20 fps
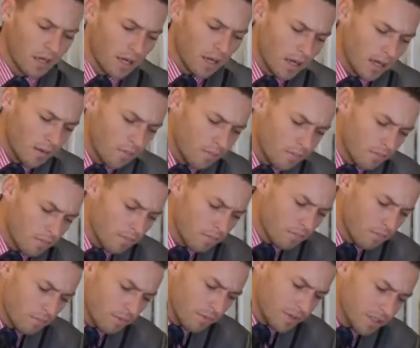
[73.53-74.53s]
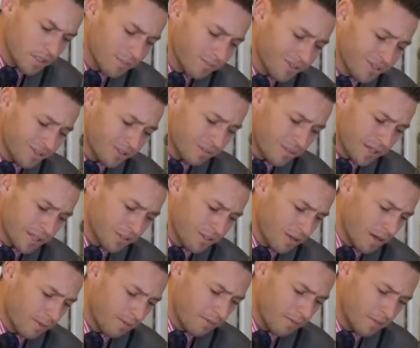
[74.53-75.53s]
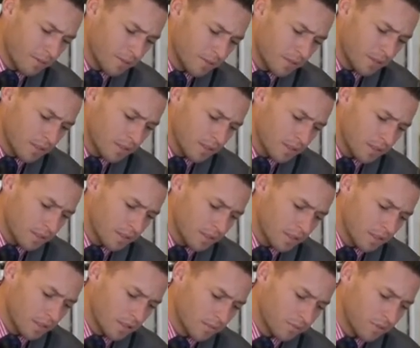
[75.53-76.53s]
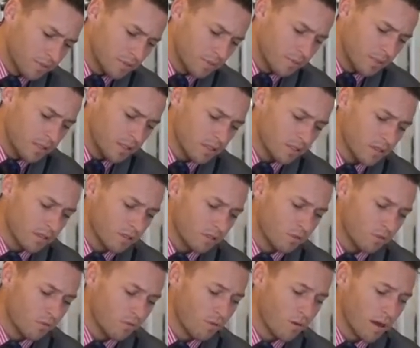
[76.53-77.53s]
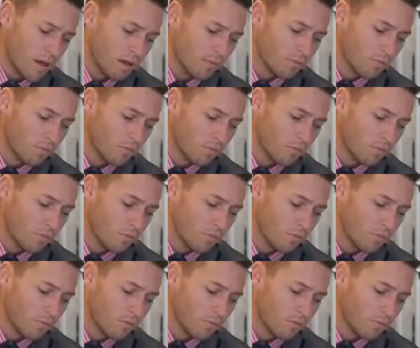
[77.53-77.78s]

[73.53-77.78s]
The reason I'm using Mace grapefruit is it's a little bit sweeter than your